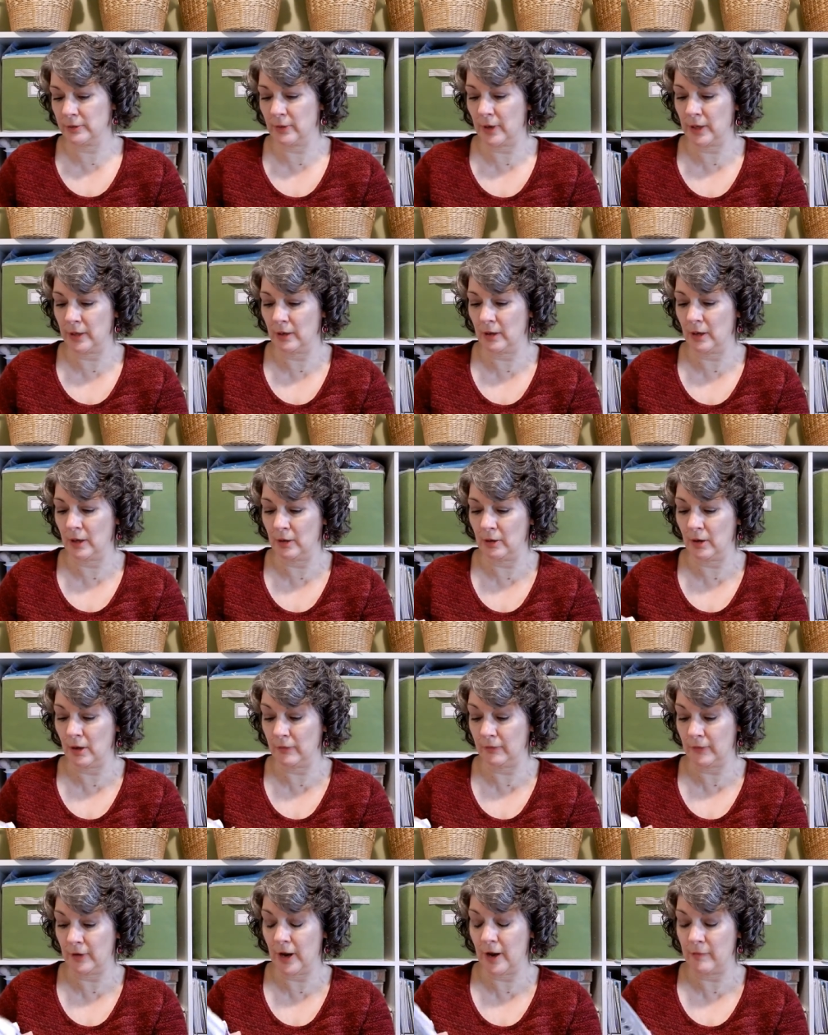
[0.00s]
so I
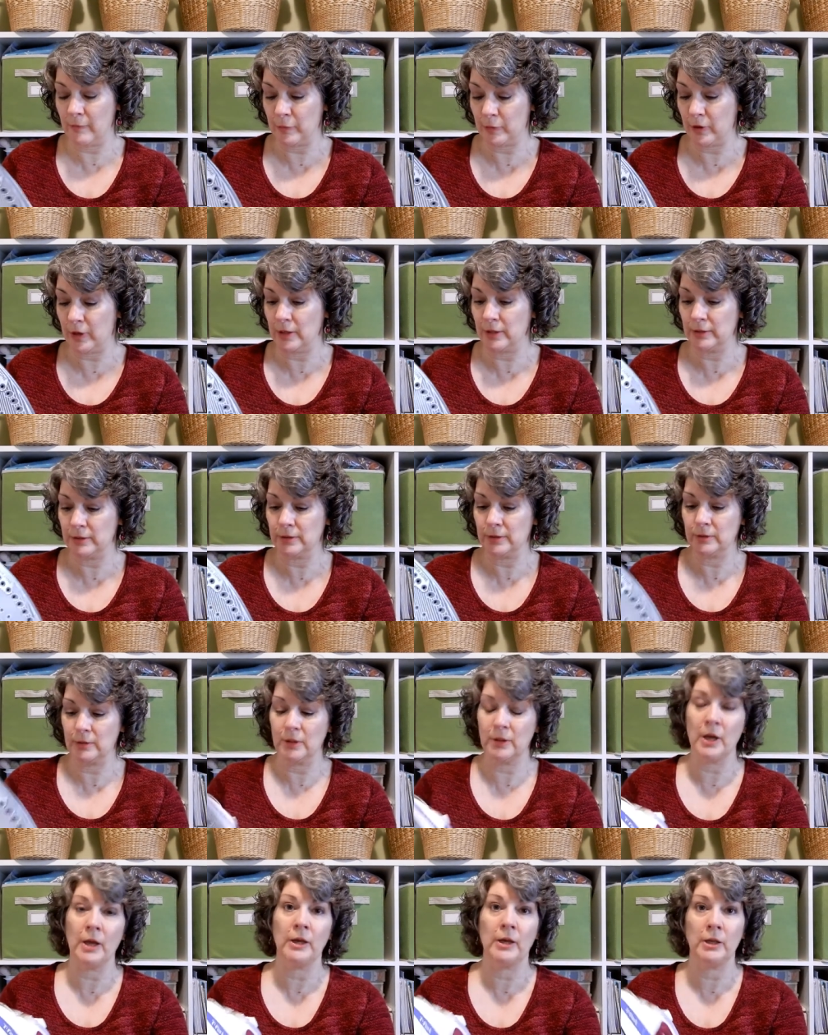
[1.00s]
got it for half price,
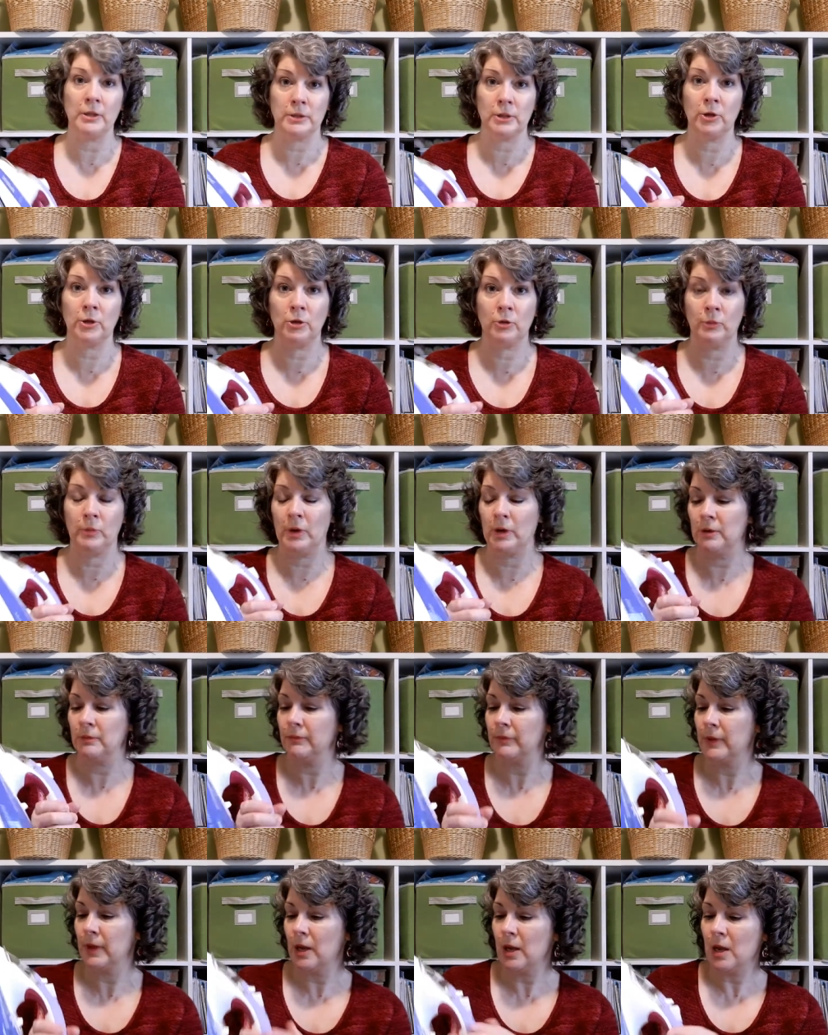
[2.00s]
and it's a good one.
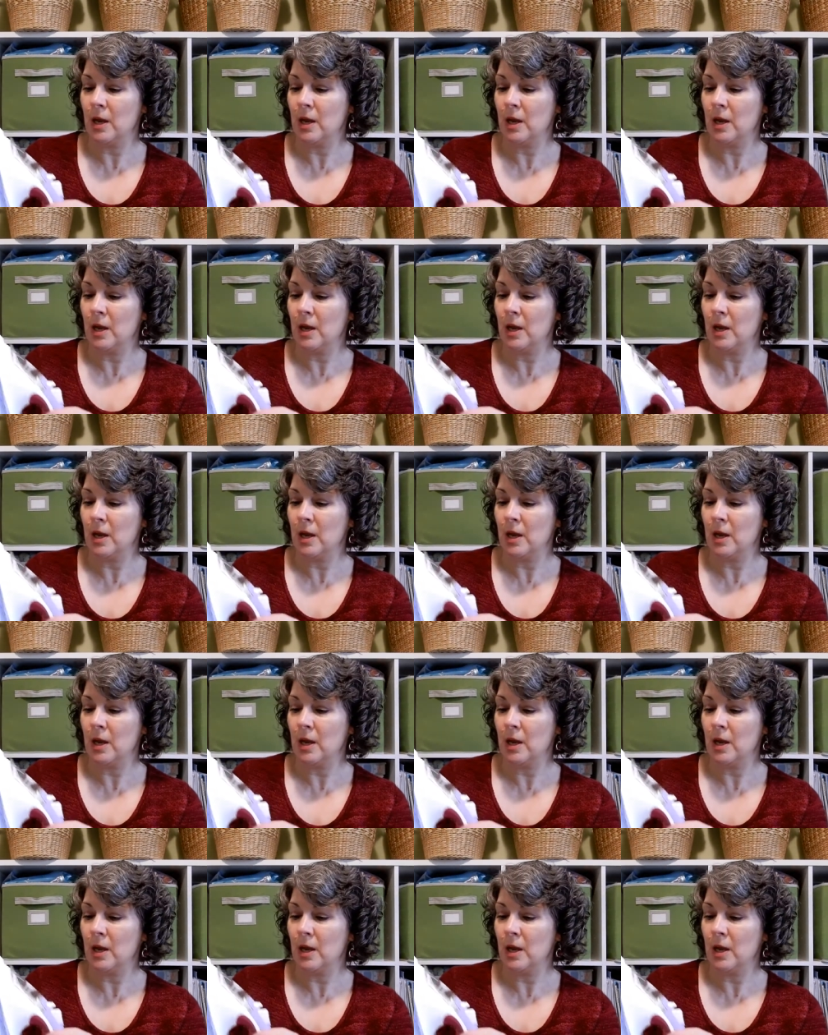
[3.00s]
